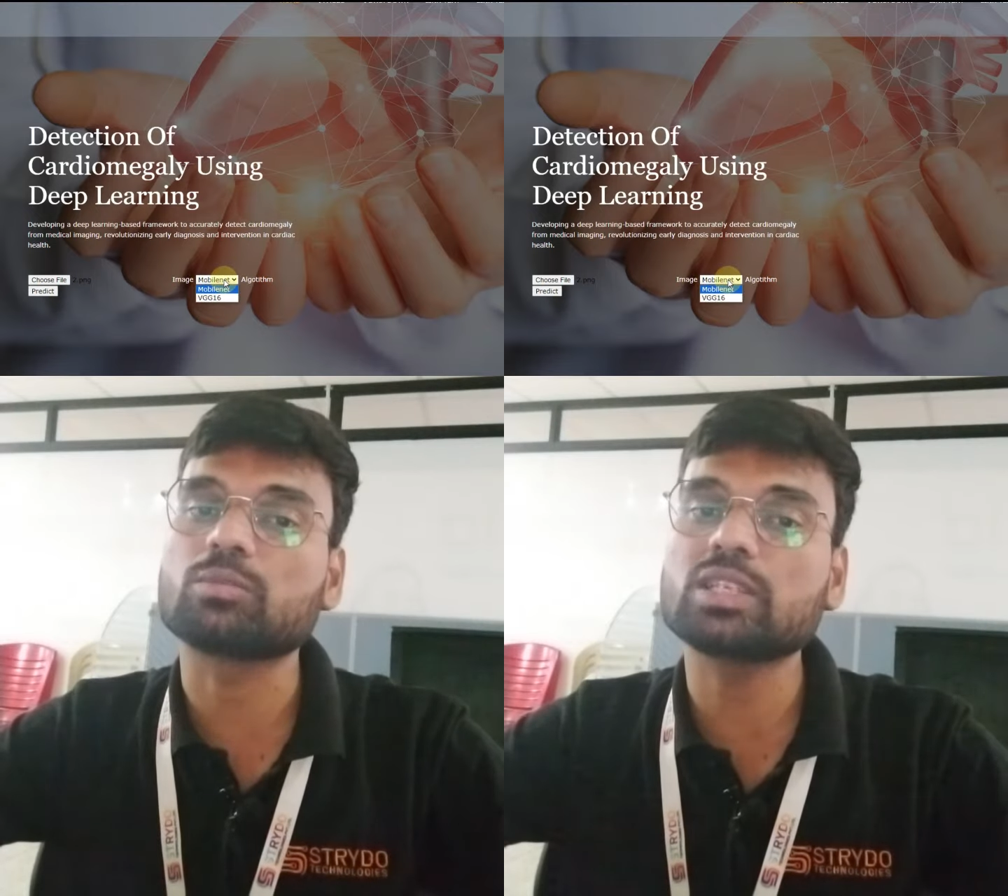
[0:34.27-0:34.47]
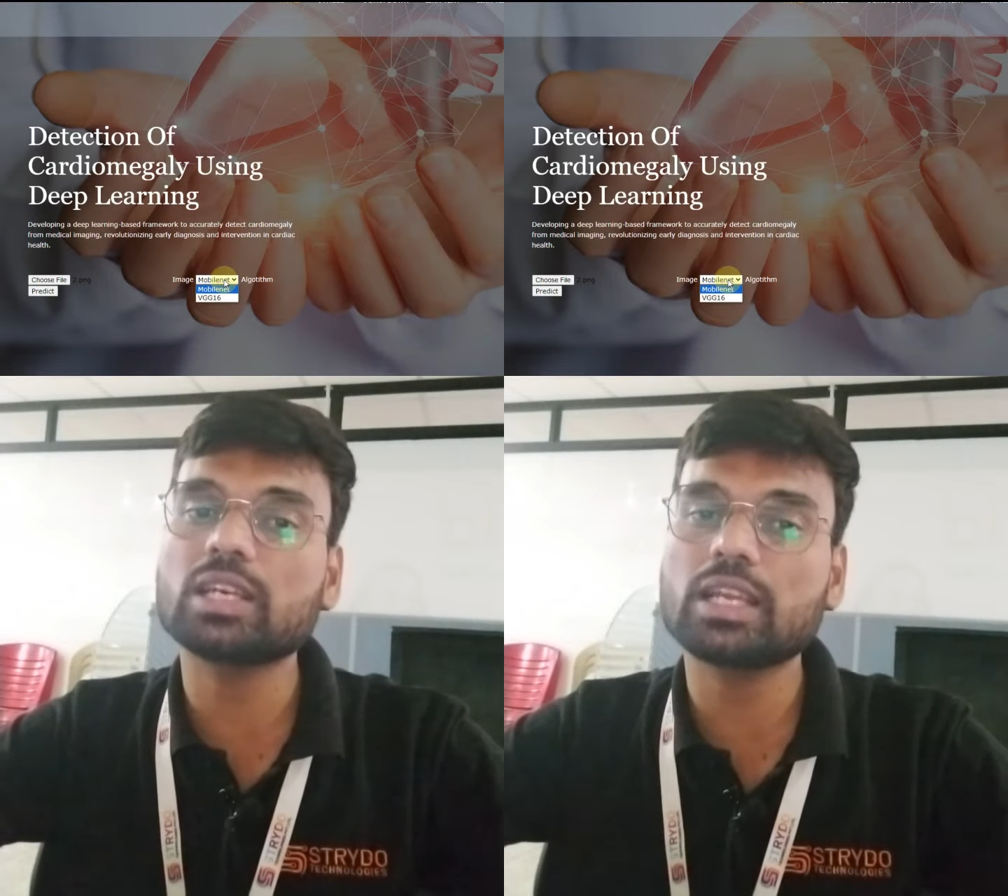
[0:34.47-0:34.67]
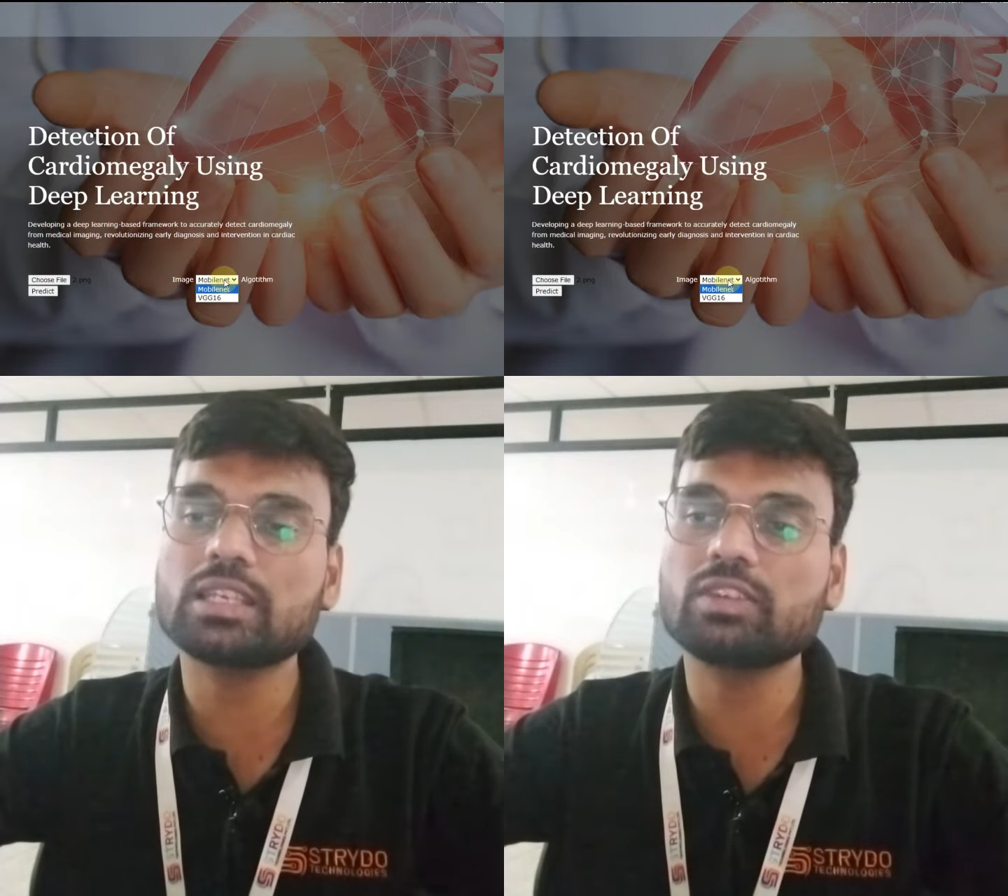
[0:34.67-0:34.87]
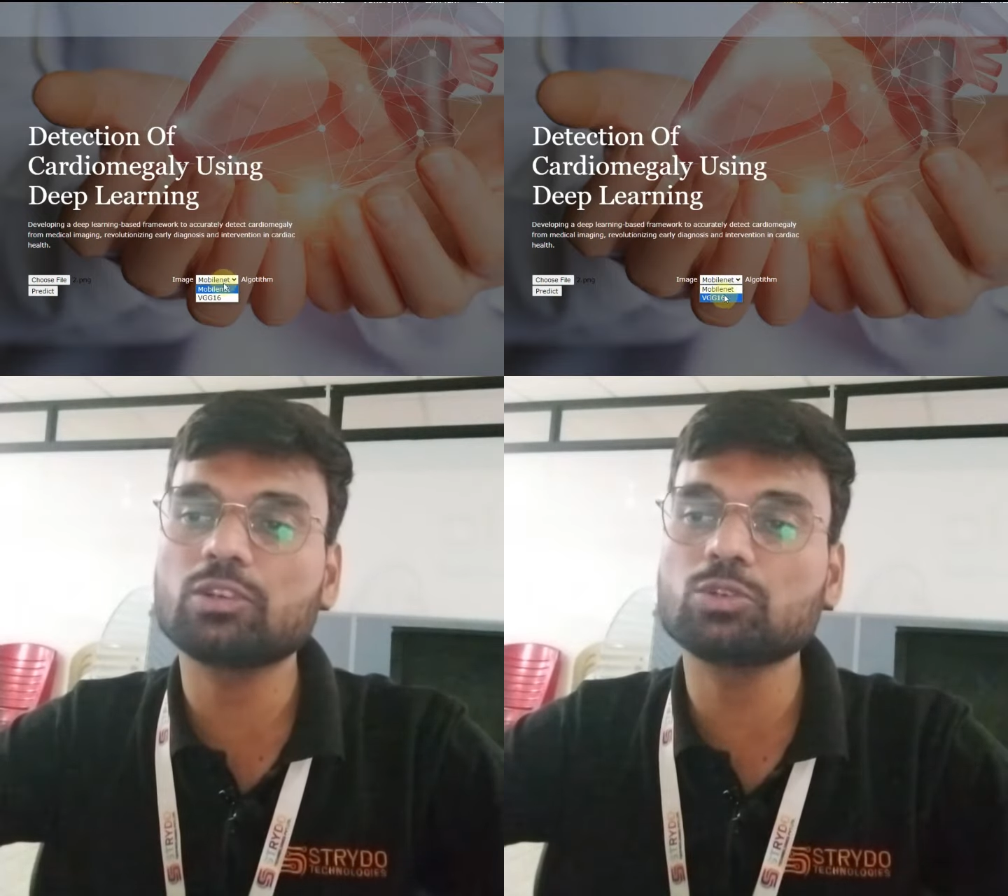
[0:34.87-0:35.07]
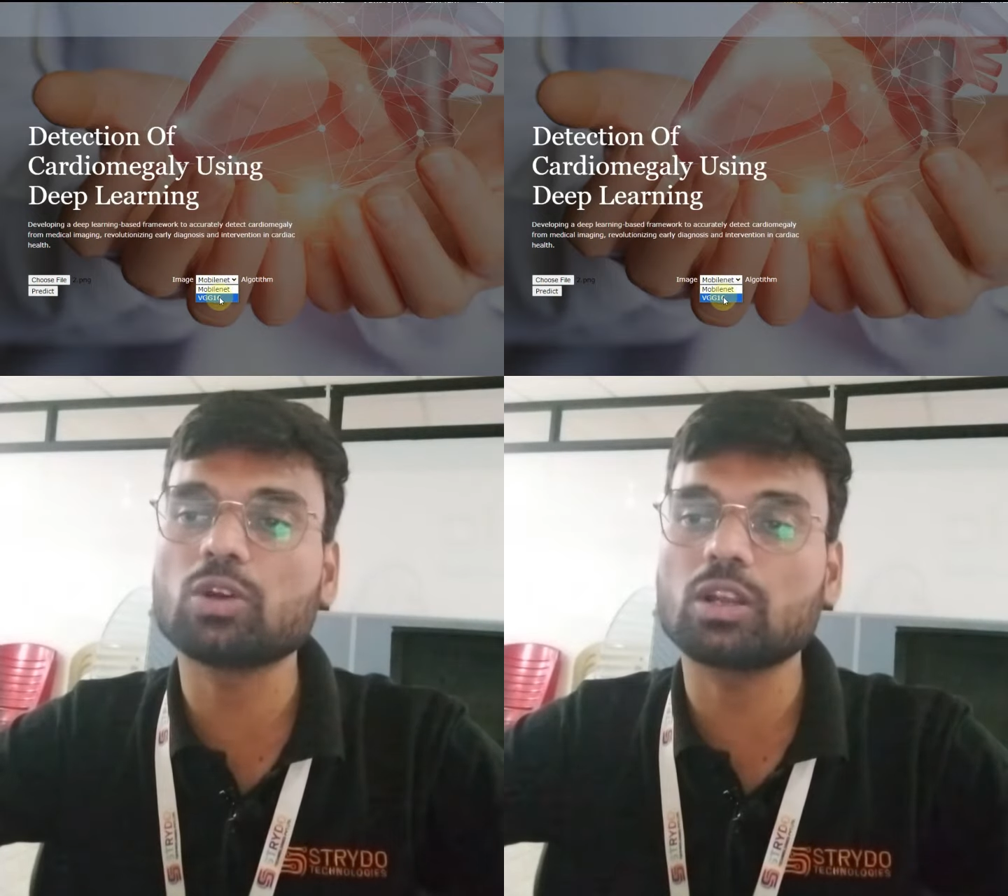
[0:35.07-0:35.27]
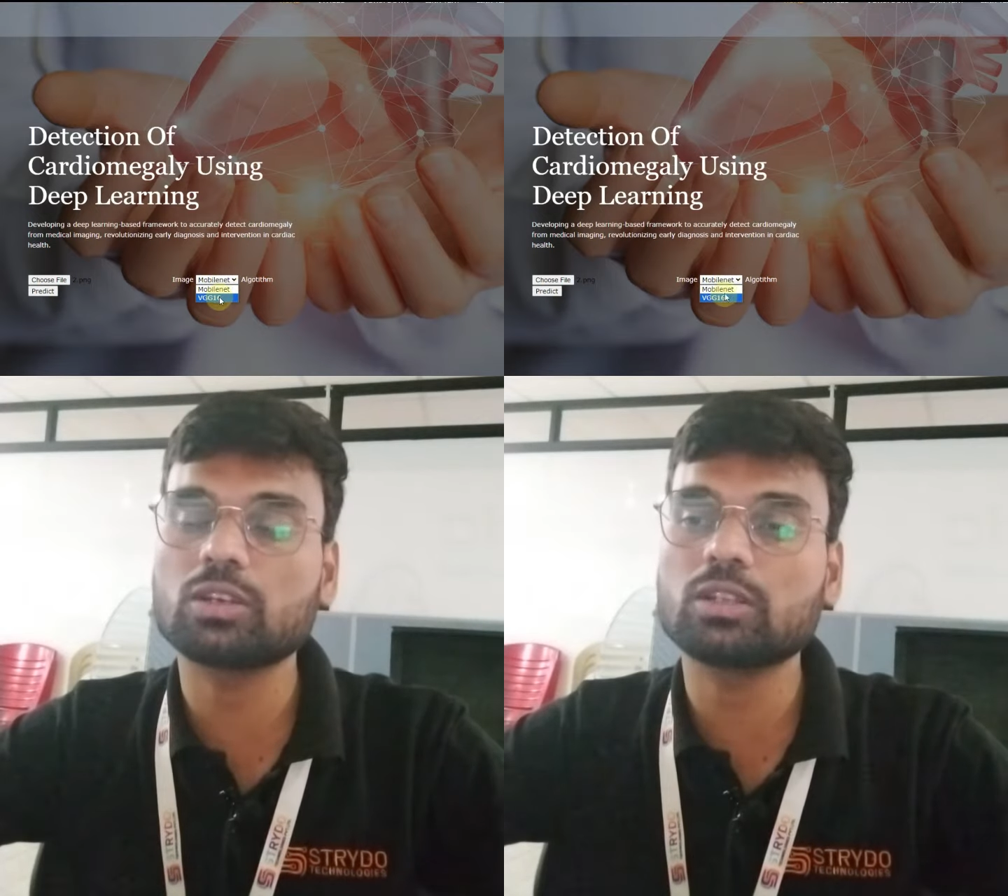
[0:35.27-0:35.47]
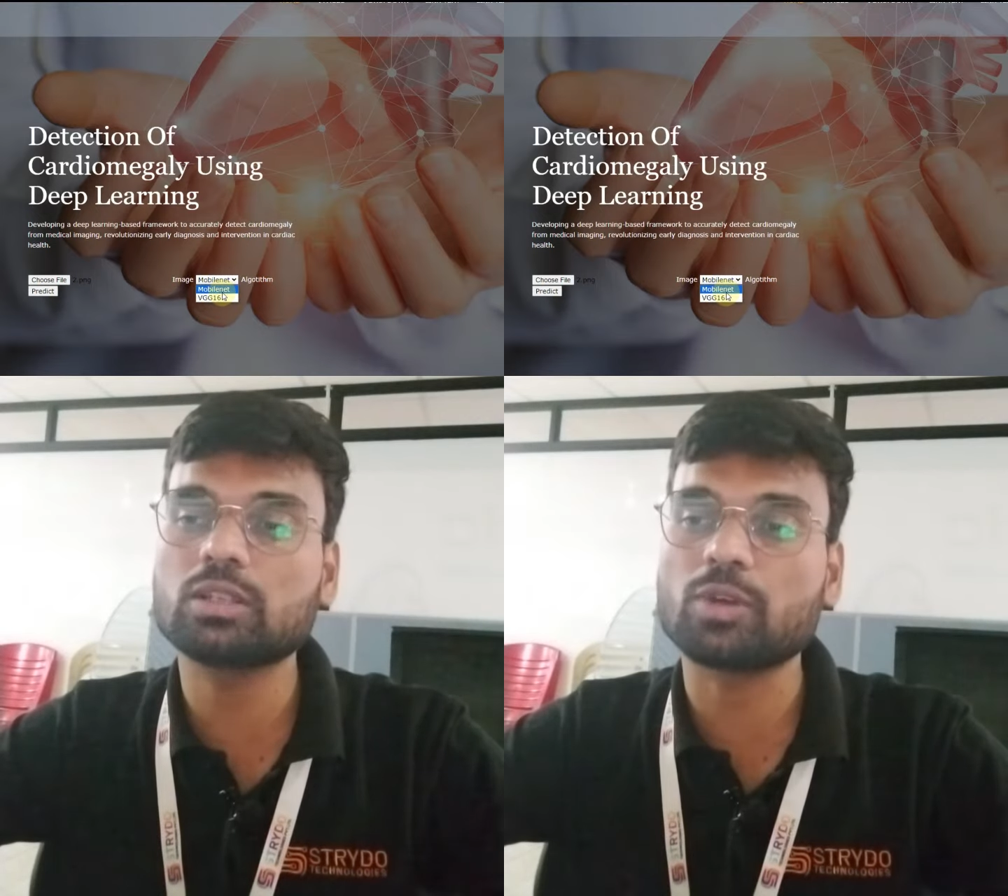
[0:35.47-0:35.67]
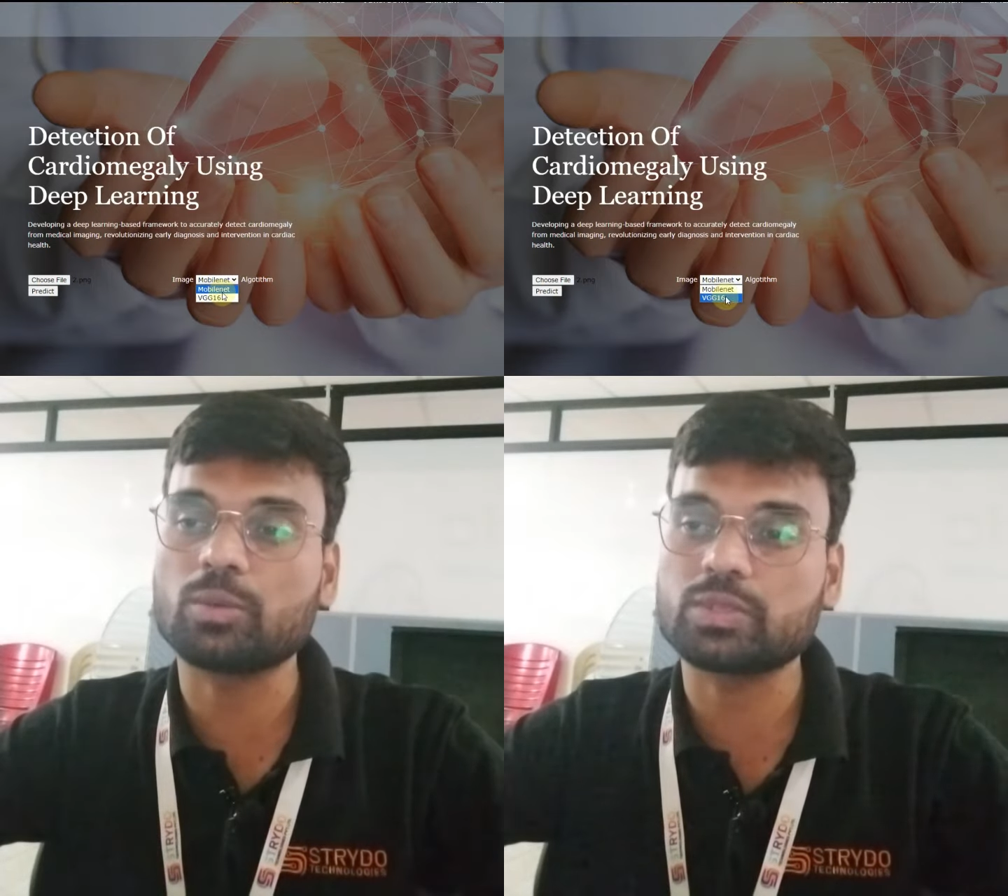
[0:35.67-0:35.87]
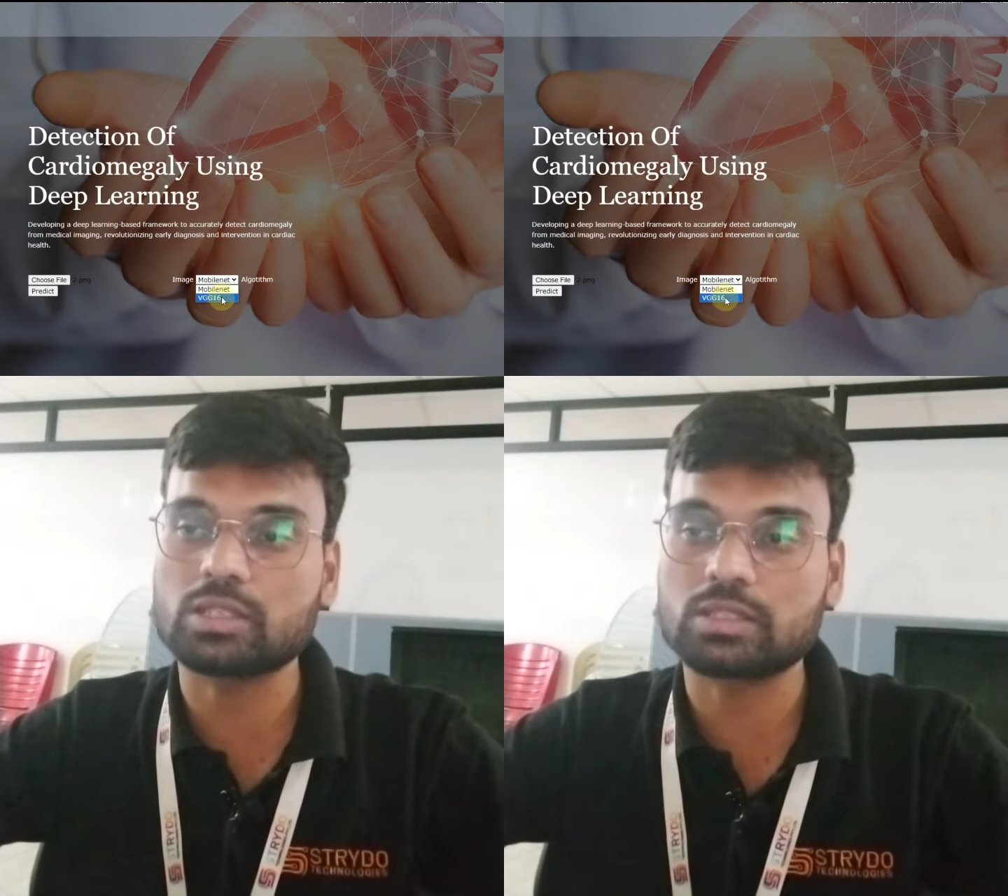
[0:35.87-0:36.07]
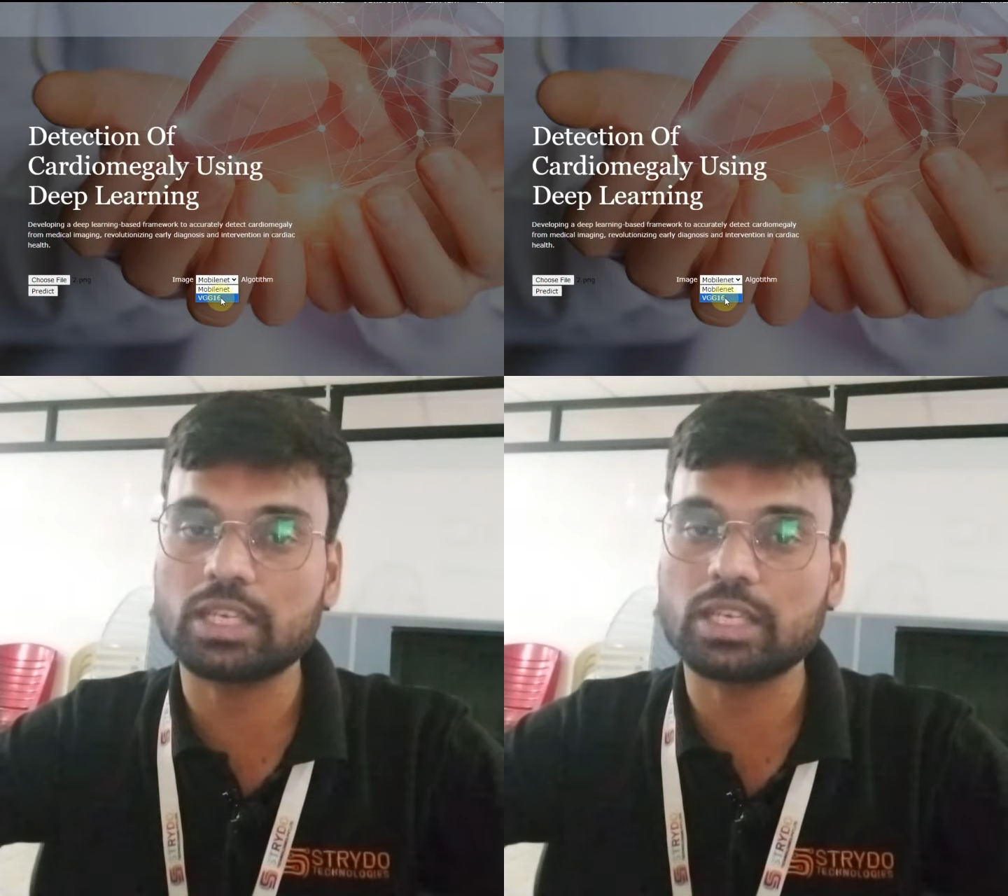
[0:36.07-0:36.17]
Here I given two algorithm options